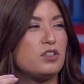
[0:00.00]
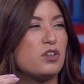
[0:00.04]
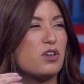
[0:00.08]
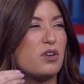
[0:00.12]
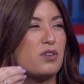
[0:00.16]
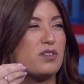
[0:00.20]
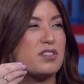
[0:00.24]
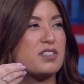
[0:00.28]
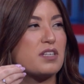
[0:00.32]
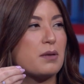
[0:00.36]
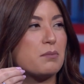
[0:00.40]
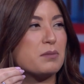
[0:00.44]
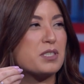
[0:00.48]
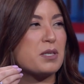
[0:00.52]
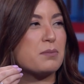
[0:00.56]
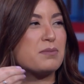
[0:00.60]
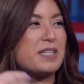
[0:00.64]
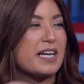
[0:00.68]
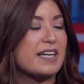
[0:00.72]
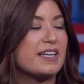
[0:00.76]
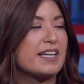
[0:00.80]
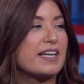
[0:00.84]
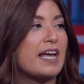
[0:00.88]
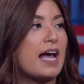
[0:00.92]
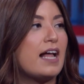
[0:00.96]
some
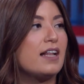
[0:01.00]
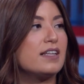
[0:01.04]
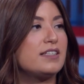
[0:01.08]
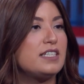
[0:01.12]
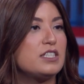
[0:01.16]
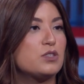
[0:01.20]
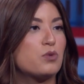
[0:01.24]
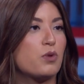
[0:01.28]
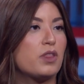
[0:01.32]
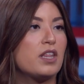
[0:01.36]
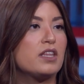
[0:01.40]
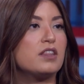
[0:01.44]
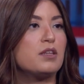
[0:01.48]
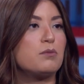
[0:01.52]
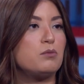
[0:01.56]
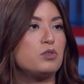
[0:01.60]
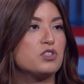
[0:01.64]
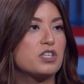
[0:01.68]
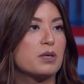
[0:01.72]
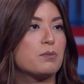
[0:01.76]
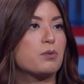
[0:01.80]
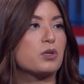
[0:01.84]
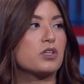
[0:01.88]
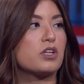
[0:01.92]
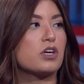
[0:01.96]
technicalities within the
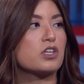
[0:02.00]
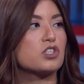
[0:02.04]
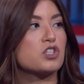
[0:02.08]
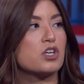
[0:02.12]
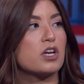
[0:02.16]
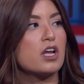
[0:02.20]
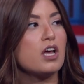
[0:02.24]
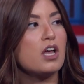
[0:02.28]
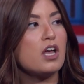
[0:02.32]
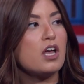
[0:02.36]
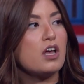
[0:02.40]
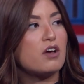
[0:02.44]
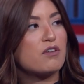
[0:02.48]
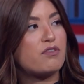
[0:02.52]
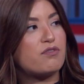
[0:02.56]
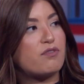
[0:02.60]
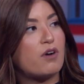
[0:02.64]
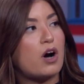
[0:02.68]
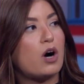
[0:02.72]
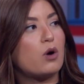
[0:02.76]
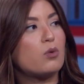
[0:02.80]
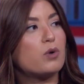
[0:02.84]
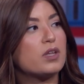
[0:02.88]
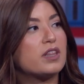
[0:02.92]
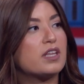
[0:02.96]
music production
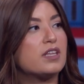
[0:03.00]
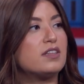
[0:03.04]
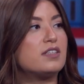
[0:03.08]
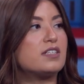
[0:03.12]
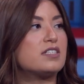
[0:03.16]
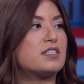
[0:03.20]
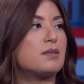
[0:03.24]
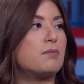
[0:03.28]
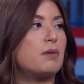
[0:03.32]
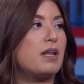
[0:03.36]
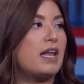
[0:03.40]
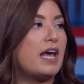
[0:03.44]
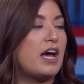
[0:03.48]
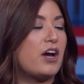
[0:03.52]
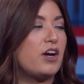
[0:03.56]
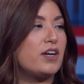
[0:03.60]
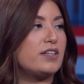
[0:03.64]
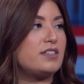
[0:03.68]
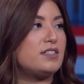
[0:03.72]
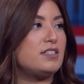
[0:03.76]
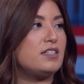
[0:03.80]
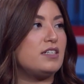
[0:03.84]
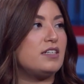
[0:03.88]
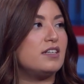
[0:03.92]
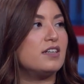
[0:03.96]
fall within the
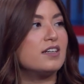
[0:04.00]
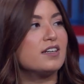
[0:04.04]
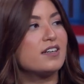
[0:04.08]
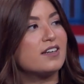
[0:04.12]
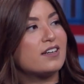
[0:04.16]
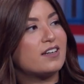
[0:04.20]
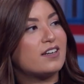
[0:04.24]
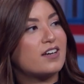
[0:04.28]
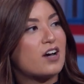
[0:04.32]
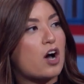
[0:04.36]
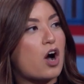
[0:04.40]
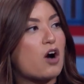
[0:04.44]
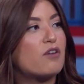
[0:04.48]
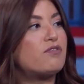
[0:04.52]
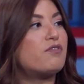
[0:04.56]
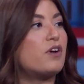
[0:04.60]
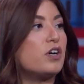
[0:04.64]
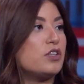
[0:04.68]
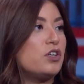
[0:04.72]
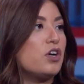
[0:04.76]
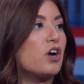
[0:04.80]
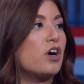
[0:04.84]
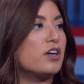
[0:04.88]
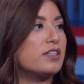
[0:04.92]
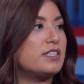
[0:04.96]
similarity of
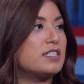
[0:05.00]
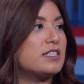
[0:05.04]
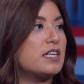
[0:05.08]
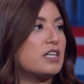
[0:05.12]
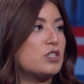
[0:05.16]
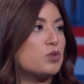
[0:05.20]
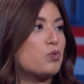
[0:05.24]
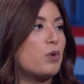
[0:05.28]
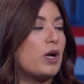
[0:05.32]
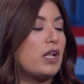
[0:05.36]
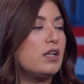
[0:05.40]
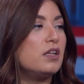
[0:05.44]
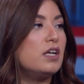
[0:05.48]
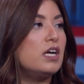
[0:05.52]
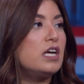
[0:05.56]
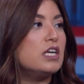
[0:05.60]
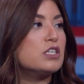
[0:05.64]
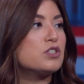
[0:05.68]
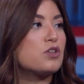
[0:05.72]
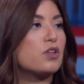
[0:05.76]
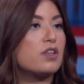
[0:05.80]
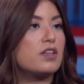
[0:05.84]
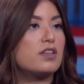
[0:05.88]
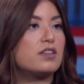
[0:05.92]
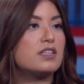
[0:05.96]
other artists as well.
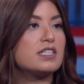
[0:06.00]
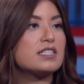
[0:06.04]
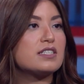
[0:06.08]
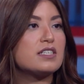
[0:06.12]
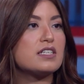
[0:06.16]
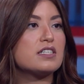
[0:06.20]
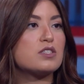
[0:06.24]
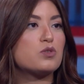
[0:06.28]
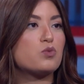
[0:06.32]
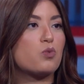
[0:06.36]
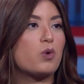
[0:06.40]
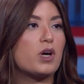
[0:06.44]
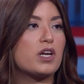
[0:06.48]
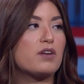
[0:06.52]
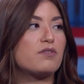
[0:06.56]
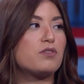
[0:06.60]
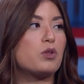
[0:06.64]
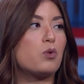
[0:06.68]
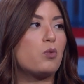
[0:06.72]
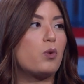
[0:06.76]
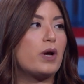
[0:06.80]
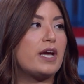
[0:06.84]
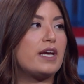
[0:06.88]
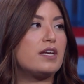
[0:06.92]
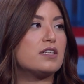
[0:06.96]
So this is one of the
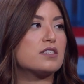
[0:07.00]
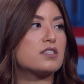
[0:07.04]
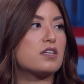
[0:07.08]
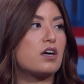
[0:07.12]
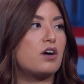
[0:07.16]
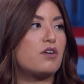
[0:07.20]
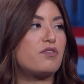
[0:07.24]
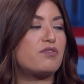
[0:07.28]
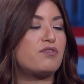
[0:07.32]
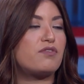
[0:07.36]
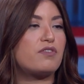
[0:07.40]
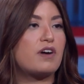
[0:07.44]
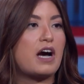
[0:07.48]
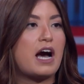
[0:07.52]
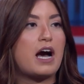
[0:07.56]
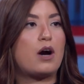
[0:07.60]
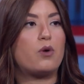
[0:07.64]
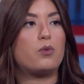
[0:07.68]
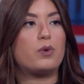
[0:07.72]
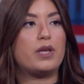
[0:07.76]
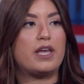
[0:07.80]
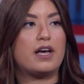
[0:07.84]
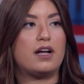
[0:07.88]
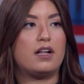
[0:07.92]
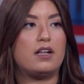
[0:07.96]
ways of how
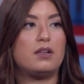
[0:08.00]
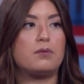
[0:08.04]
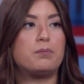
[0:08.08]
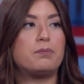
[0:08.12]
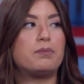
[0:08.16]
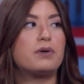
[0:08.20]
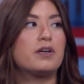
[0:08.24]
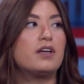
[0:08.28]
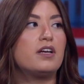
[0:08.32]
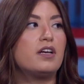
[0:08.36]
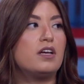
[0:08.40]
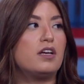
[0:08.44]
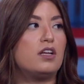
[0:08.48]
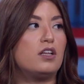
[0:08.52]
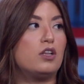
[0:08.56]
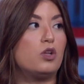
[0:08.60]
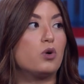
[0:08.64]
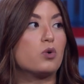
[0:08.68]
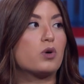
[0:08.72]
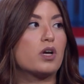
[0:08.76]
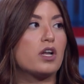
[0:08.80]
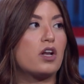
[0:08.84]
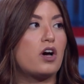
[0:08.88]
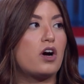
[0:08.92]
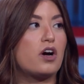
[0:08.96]
we help
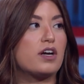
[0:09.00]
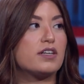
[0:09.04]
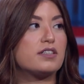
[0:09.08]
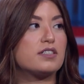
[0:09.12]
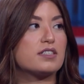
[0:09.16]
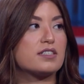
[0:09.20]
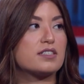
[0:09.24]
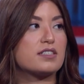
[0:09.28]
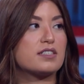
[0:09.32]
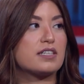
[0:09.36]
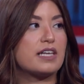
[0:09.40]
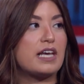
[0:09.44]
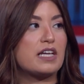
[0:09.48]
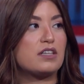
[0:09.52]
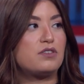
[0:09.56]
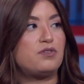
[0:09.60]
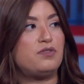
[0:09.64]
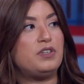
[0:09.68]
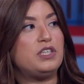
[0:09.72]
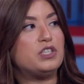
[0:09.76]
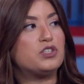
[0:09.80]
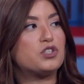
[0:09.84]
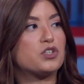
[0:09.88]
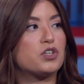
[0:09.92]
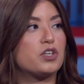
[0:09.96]
local artists get
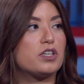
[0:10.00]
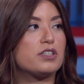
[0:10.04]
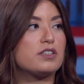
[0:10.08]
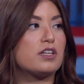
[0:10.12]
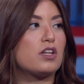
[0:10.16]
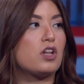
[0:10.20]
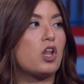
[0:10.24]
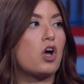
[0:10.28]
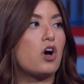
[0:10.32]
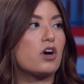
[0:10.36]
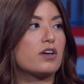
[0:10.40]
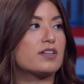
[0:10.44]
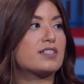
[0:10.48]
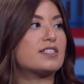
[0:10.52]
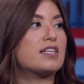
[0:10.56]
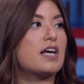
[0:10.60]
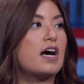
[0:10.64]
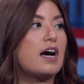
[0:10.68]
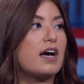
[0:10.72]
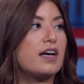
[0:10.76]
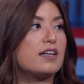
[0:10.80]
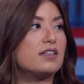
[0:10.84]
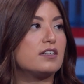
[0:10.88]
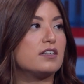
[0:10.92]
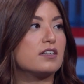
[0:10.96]
featured
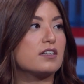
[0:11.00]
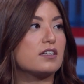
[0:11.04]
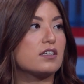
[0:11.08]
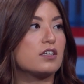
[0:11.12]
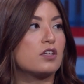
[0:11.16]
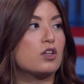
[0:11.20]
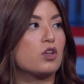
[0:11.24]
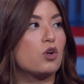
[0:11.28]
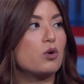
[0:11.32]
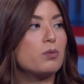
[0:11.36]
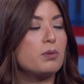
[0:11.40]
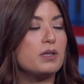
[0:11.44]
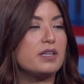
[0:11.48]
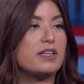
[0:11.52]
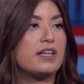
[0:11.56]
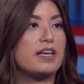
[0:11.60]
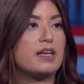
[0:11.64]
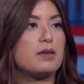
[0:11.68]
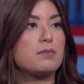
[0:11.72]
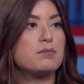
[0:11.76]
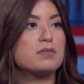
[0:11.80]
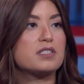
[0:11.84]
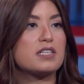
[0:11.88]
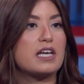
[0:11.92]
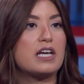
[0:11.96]
alongside global
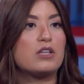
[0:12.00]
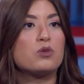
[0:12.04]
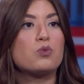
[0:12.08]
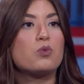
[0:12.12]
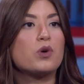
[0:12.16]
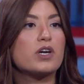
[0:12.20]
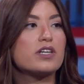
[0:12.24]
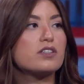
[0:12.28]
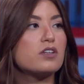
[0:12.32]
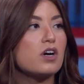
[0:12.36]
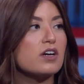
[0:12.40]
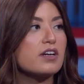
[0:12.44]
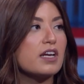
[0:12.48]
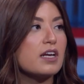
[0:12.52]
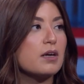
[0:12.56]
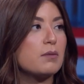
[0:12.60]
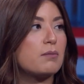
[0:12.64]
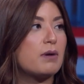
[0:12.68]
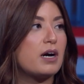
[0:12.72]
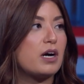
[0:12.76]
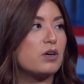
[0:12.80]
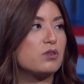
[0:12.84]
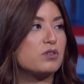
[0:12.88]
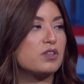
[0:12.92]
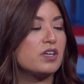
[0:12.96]
names. And we're talking
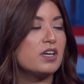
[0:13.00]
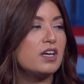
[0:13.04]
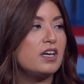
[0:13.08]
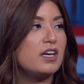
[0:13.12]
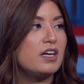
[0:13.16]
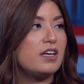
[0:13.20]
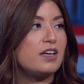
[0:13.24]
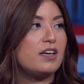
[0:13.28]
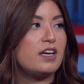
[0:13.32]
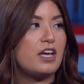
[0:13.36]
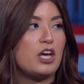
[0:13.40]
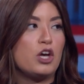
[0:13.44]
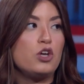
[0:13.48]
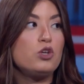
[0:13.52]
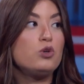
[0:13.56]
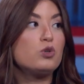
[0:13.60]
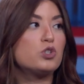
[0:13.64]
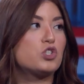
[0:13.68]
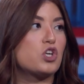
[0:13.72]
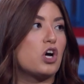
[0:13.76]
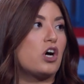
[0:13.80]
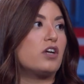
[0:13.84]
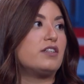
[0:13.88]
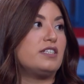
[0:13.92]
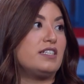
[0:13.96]
about a huge
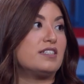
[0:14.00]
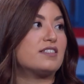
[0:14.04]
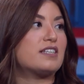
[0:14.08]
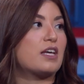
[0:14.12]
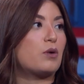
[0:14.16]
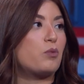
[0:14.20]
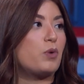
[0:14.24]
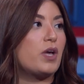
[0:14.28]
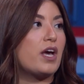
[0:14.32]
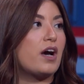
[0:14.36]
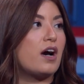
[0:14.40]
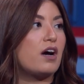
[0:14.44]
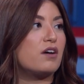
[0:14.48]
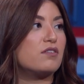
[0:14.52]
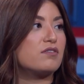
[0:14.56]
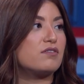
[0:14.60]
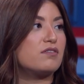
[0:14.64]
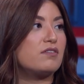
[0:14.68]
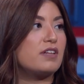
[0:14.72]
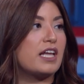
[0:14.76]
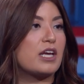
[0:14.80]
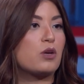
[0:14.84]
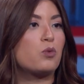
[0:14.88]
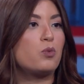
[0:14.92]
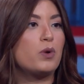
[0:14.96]
audience that we have.
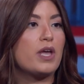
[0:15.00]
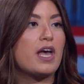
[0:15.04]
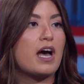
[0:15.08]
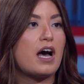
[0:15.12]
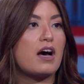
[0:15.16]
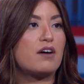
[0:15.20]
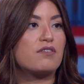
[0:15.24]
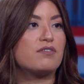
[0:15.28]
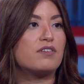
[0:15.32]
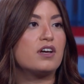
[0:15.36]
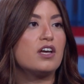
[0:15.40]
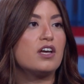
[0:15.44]
Like, we have